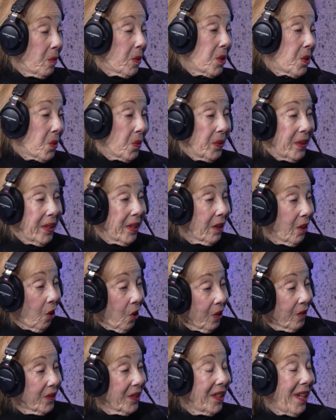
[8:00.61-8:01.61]
were doing at
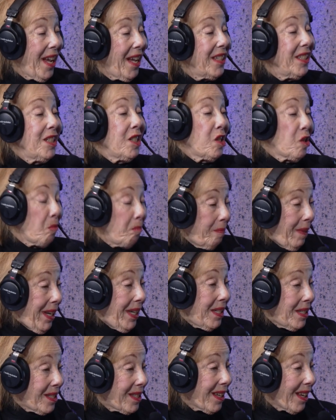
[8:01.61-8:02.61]
Harvard, and it's
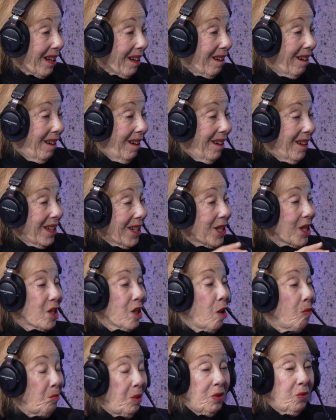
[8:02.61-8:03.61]
amazing
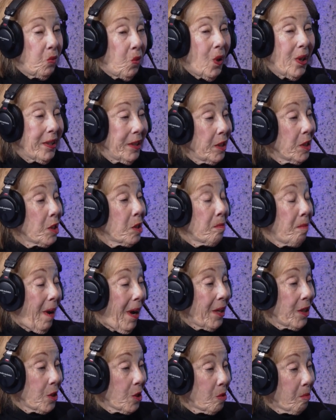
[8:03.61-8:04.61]
some of what
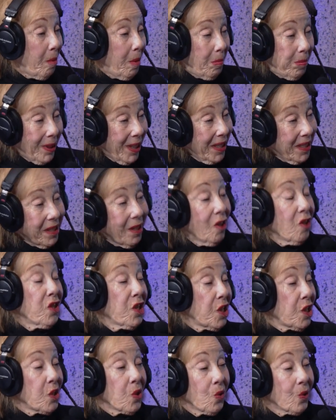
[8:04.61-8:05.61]
inspires people. I tell the
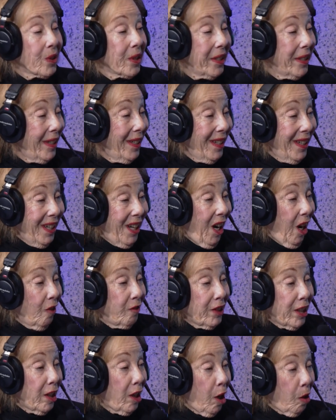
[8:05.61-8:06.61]
story
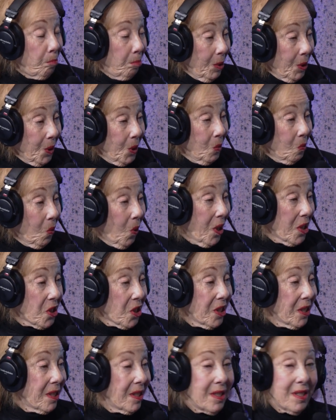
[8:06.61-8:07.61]
of a couple in
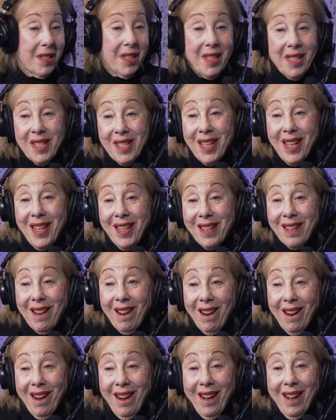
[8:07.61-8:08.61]
Washington, D.C.
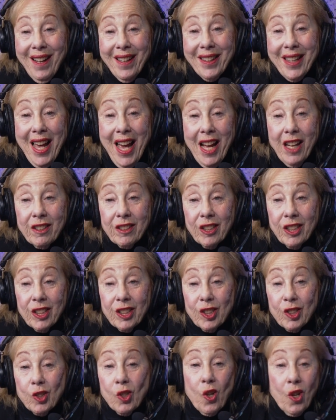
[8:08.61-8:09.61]
that
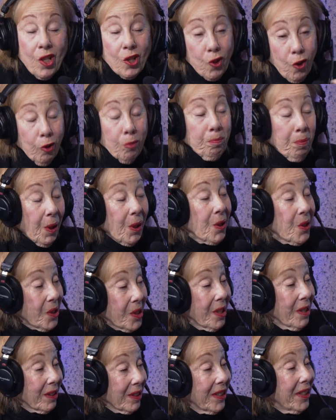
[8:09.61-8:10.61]
took
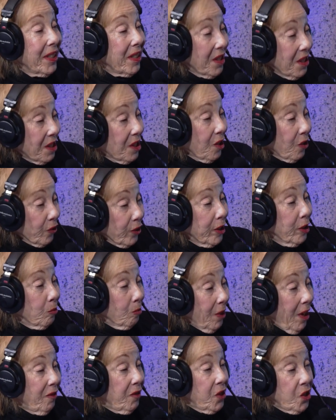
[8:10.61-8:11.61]
personally the Syrian
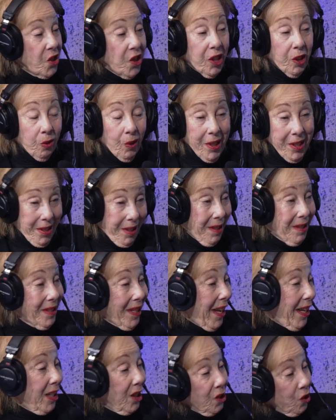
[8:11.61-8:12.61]
refugee crisis.
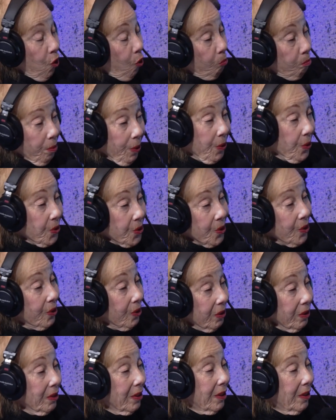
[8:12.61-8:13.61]
They had no
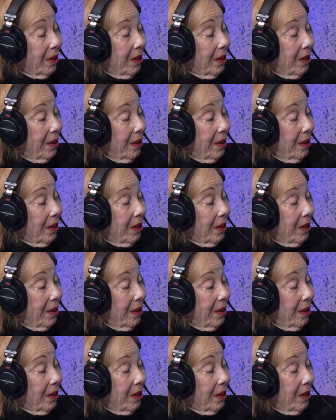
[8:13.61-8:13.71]
personal